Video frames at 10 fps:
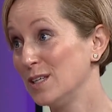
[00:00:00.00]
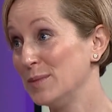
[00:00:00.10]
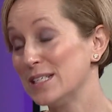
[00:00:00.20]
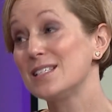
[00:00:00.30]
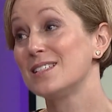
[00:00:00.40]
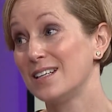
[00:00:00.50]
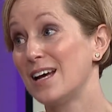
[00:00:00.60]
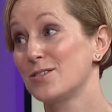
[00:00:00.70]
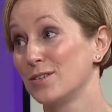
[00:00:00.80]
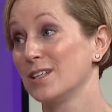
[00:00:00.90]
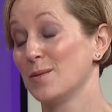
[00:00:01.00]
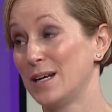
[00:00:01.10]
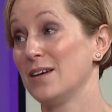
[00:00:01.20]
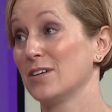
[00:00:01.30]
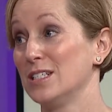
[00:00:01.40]
I mean, this is the natural thing
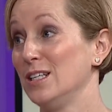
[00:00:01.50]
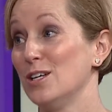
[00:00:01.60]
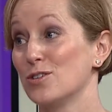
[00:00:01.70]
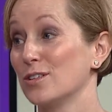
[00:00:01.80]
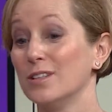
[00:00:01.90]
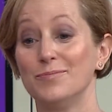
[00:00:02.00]
about having a teenager.